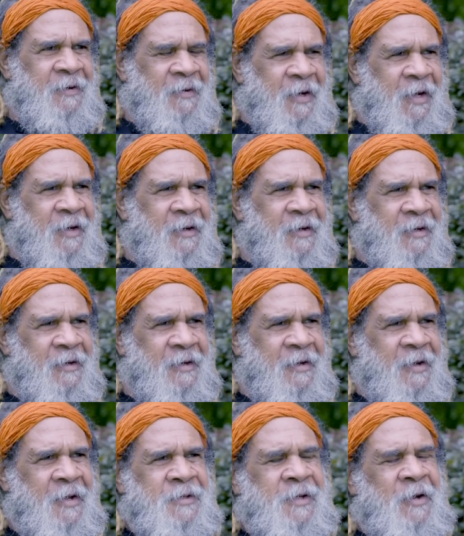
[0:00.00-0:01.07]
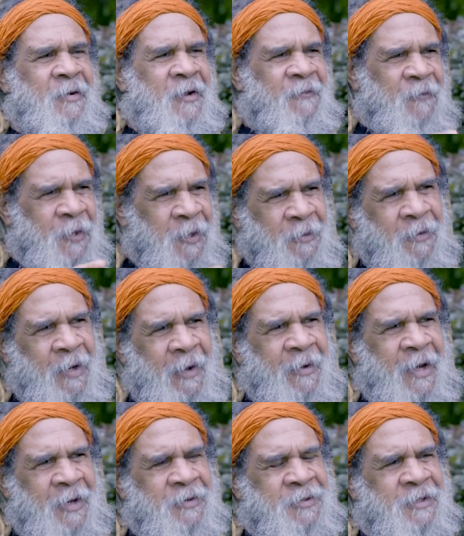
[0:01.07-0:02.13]
Right? So if you go
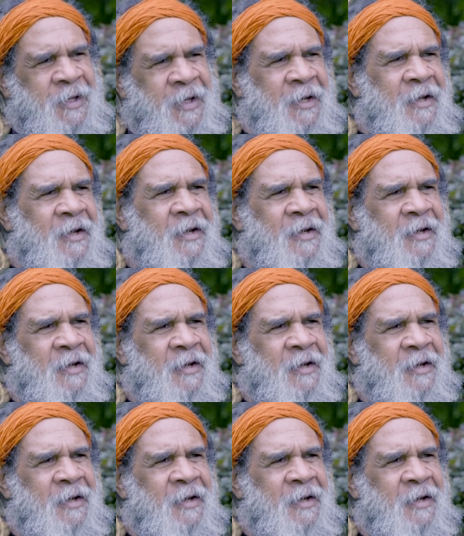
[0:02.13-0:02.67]
out and see